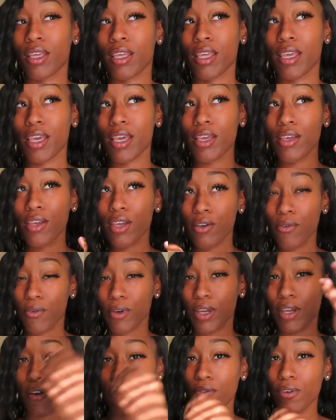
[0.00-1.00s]
yeah you can
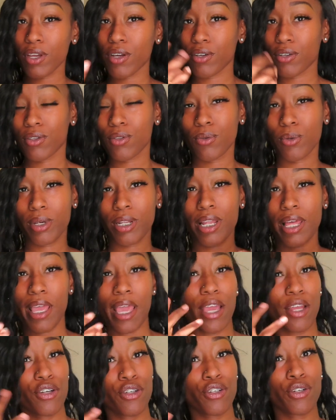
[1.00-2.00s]
run your fingers through it like
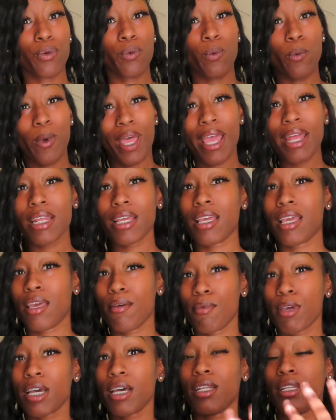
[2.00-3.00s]
as you're wetting it
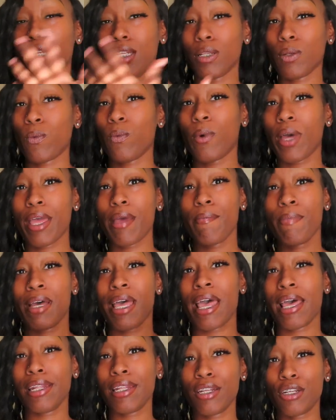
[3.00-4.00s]
because it's wet but
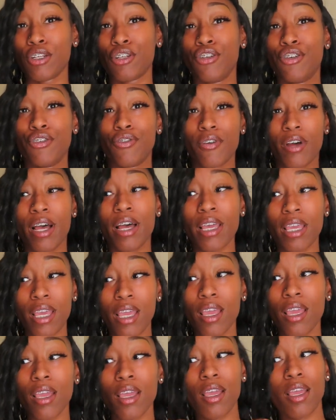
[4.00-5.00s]
as it's
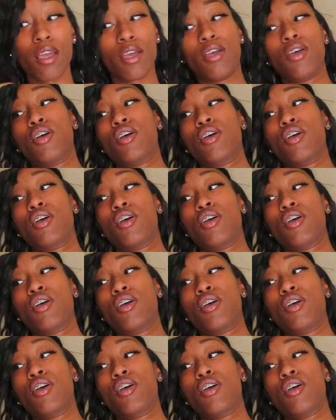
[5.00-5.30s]
drying